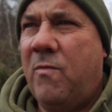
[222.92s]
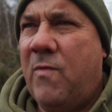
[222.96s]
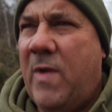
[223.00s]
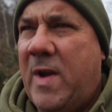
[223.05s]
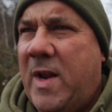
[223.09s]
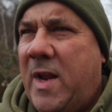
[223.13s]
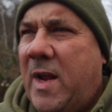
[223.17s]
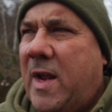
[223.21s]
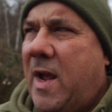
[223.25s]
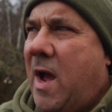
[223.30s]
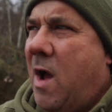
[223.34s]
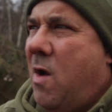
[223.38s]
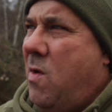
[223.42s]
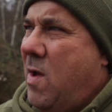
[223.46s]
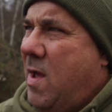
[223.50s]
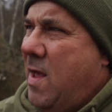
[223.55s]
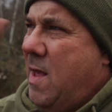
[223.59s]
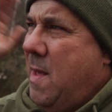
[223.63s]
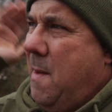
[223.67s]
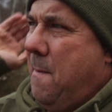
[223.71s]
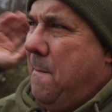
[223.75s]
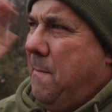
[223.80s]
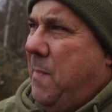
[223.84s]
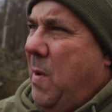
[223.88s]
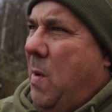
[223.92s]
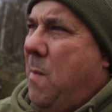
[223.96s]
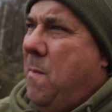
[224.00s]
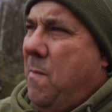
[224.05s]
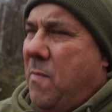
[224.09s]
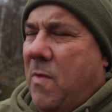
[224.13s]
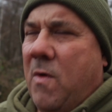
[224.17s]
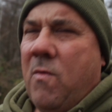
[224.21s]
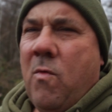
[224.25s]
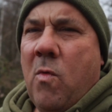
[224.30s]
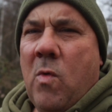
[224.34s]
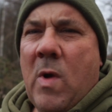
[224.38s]
ready to go. Boom,
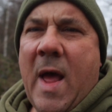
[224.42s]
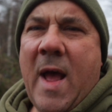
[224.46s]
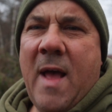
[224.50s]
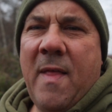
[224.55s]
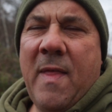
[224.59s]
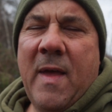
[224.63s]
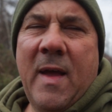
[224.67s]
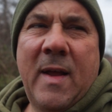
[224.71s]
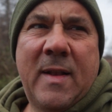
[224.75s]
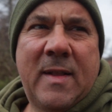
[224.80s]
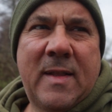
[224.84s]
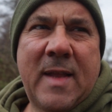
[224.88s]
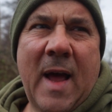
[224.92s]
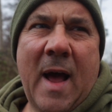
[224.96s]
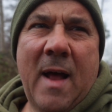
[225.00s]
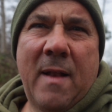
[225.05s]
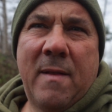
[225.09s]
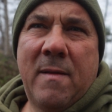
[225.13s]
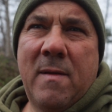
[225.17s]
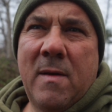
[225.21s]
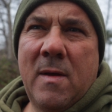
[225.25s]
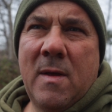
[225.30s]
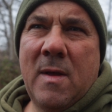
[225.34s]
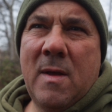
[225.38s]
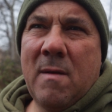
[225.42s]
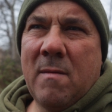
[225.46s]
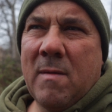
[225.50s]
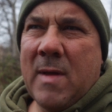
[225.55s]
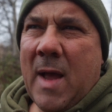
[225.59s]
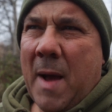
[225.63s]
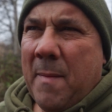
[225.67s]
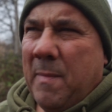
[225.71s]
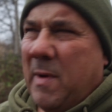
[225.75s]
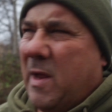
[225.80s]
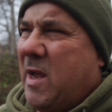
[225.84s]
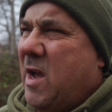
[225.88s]
they're all out there, done.
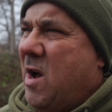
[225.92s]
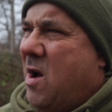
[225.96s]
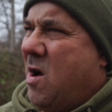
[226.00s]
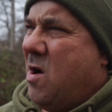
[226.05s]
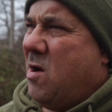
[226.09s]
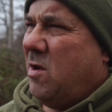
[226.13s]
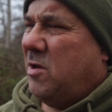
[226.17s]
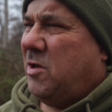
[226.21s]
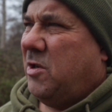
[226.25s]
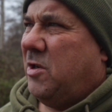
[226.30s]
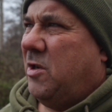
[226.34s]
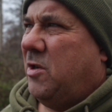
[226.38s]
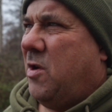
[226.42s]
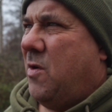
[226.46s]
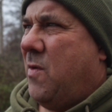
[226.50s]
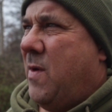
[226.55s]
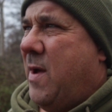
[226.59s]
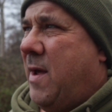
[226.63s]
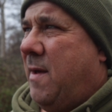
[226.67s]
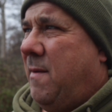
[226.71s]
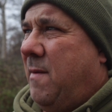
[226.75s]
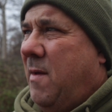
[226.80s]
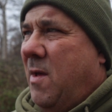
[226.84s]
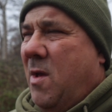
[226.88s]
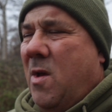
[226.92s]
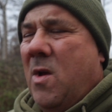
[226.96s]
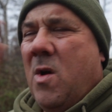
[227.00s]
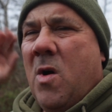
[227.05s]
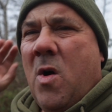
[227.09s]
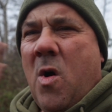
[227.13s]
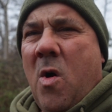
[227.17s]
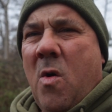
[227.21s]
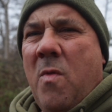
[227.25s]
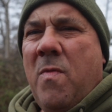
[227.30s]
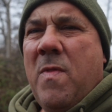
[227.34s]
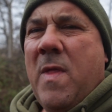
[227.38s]
Couple of casts to do it
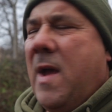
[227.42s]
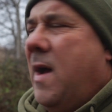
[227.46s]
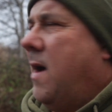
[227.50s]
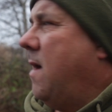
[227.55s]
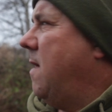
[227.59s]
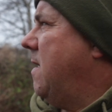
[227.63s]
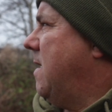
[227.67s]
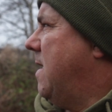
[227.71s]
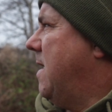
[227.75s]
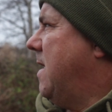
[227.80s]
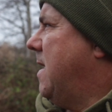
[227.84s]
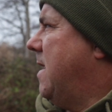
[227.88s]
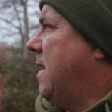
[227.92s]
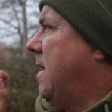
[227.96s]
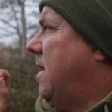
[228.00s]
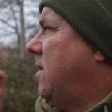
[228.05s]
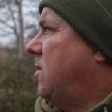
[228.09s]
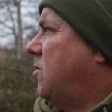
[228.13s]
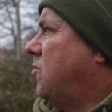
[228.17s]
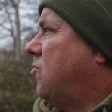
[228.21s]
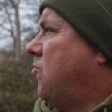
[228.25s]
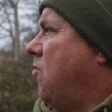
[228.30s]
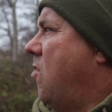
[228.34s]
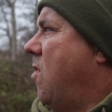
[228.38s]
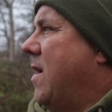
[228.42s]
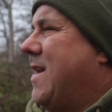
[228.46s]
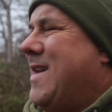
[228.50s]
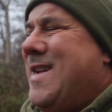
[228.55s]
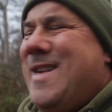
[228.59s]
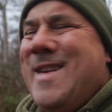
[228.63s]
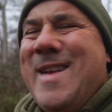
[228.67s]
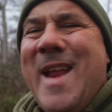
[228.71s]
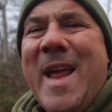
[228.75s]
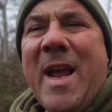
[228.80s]
on there. Let's try and